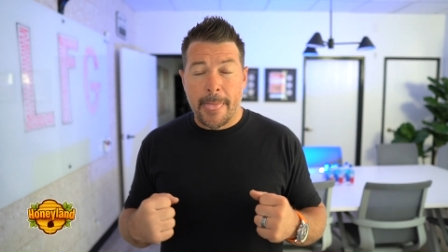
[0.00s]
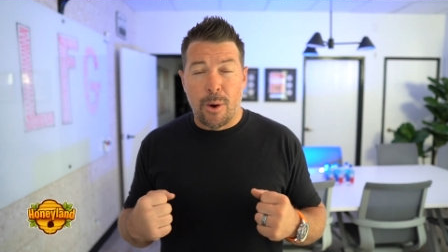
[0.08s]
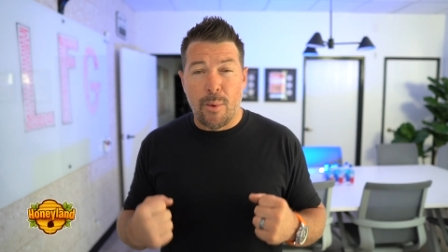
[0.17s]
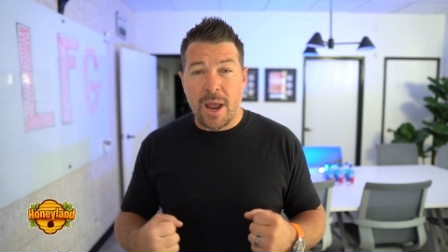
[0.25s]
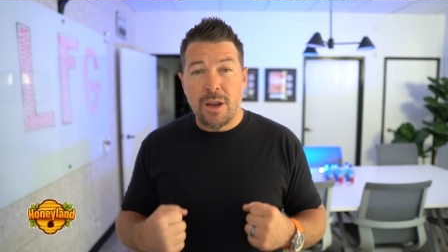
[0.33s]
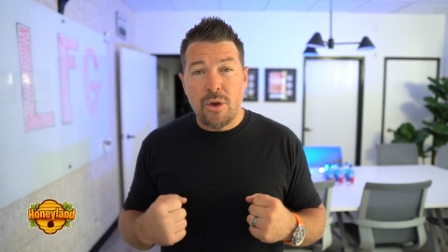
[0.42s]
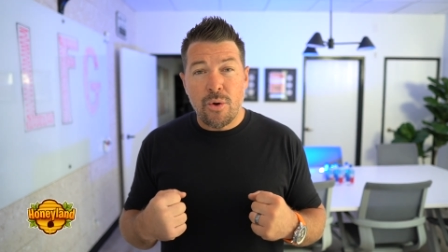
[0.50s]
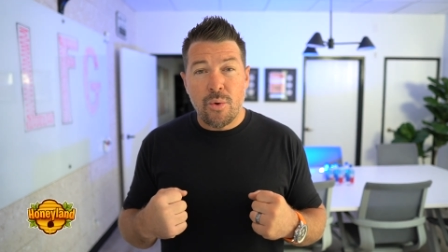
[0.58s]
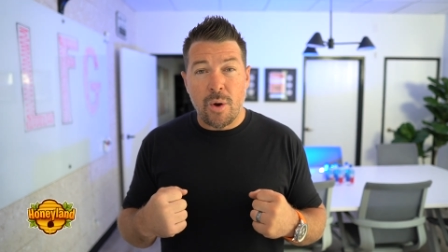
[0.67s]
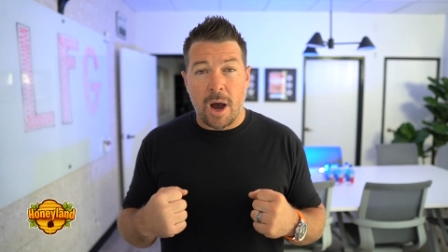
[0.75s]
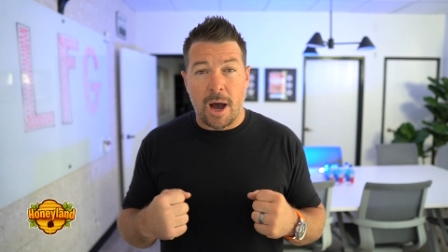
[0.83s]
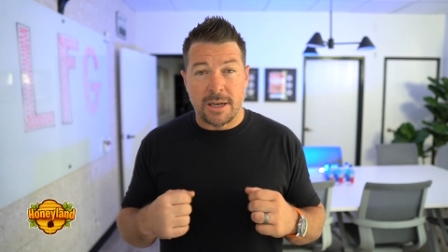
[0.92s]
When
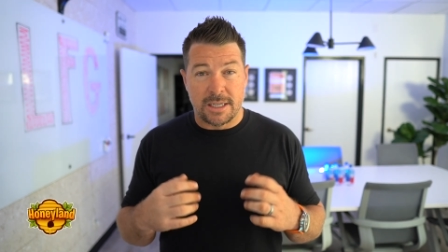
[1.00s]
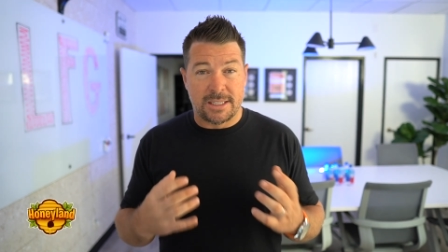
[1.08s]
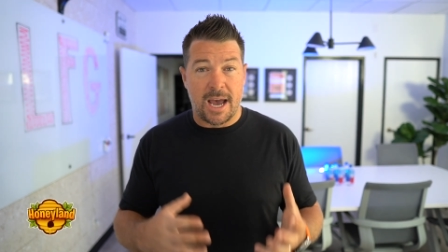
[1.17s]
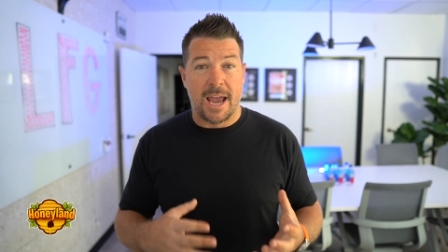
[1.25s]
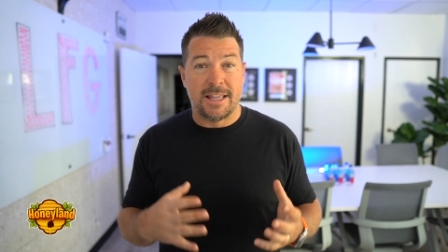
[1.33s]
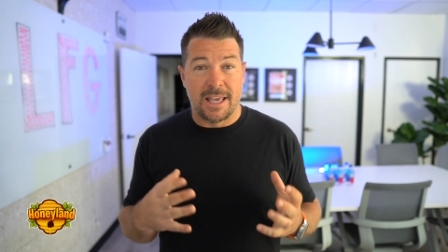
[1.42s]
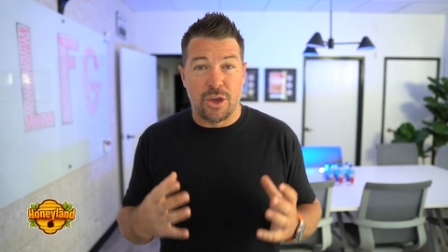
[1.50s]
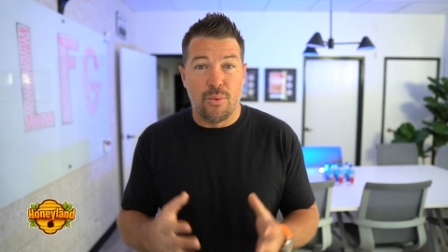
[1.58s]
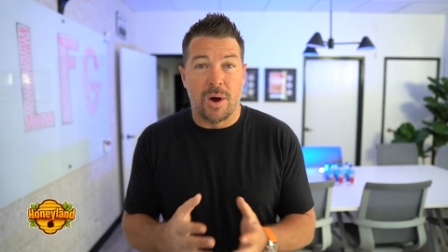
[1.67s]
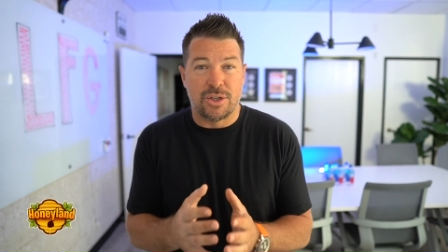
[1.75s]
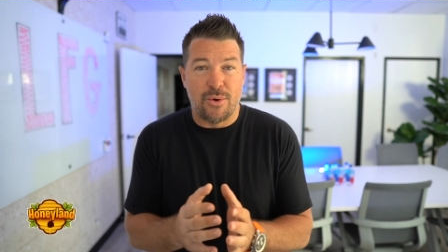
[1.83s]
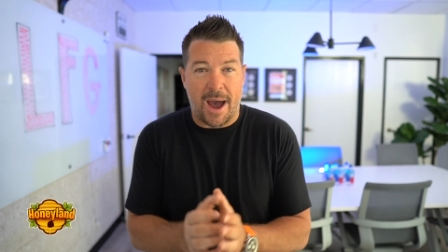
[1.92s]
you decide that you
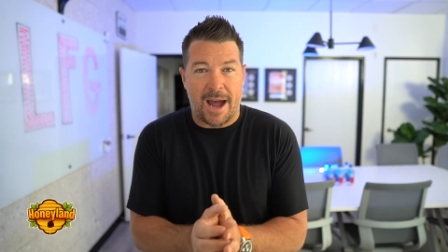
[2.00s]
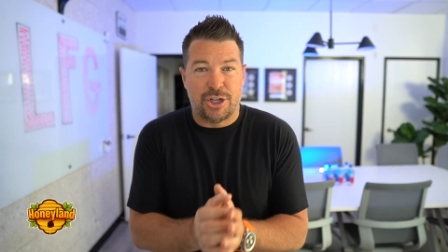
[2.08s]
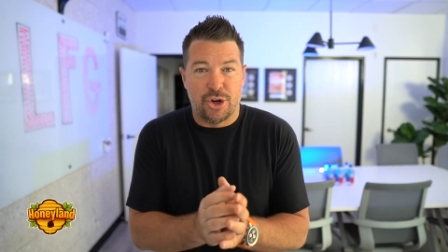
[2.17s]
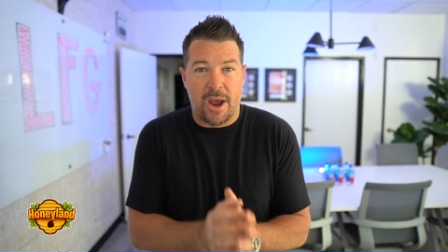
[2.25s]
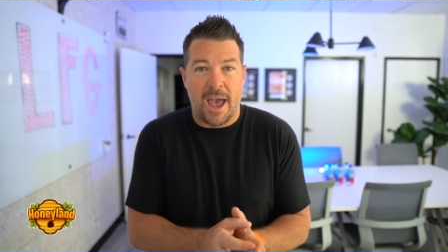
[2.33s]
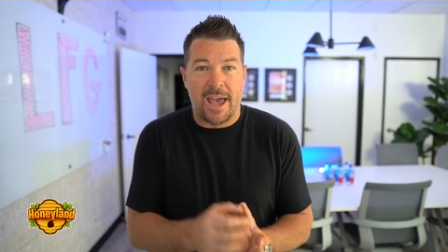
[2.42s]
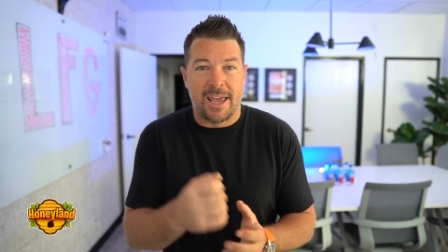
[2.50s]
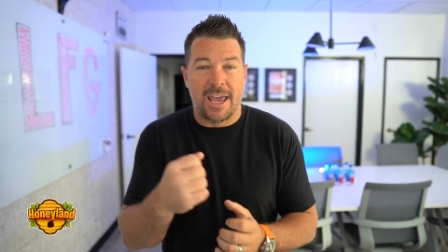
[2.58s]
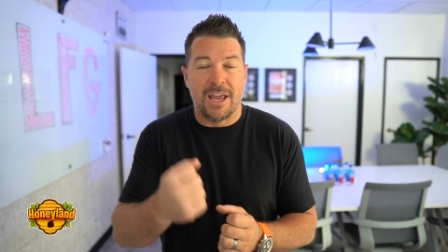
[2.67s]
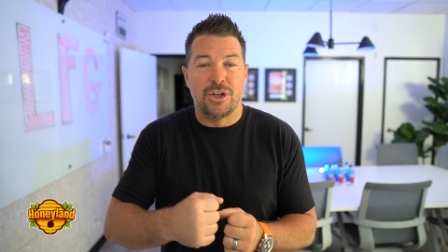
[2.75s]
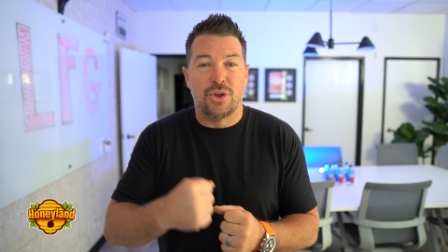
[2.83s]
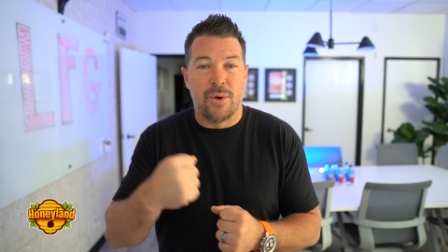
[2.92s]
want to hatch your egg
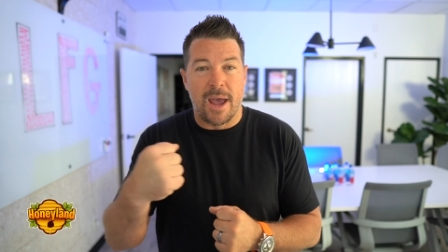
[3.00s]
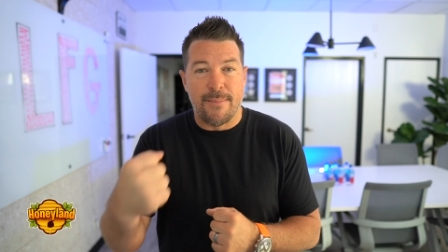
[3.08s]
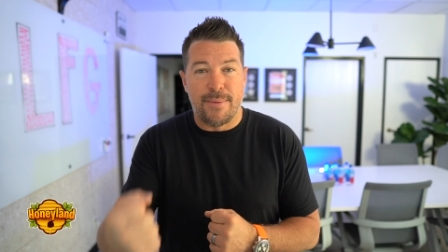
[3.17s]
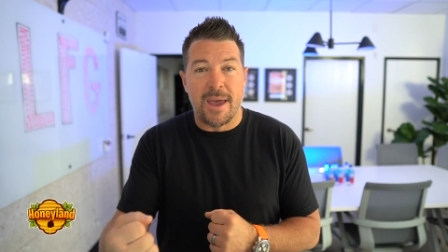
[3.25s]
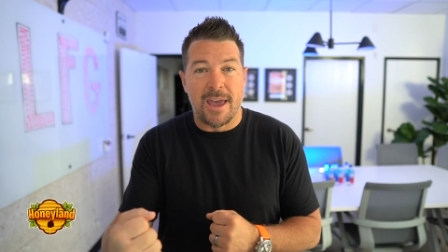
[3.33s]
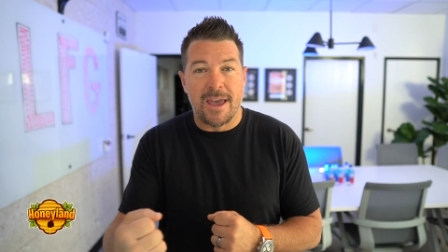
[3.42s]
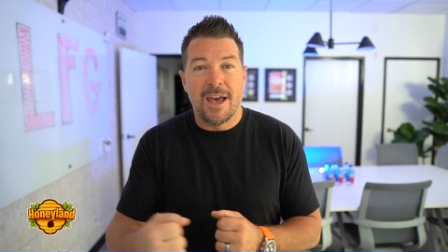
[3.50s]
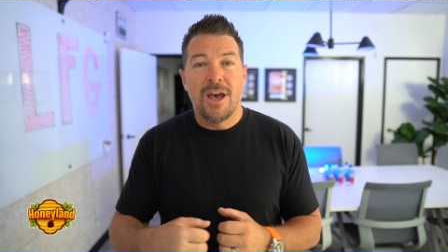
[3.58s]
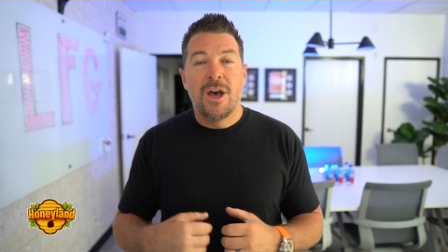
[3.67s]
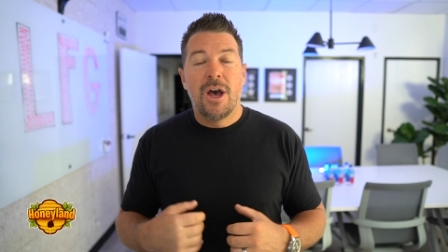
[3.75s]
into a bee,